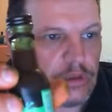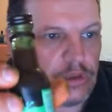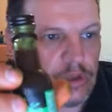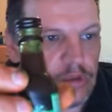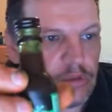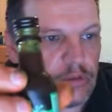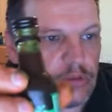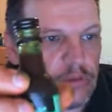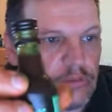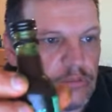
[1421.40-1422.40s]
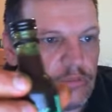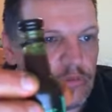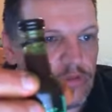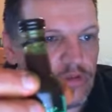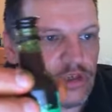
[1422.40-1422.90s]
and
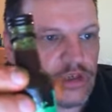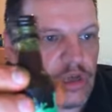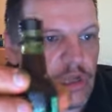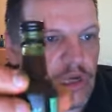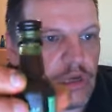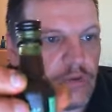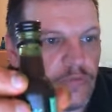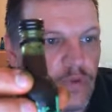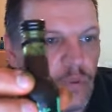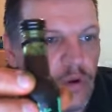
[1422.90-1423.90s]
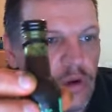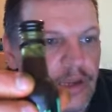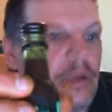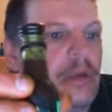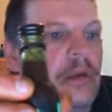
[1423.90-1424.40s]
change the colour of your white
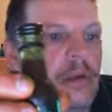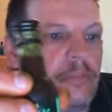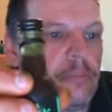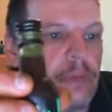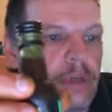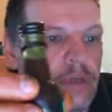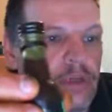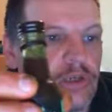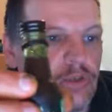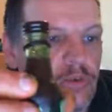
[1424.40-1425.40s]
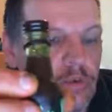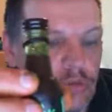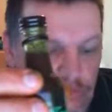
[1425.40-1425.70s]
maggots to,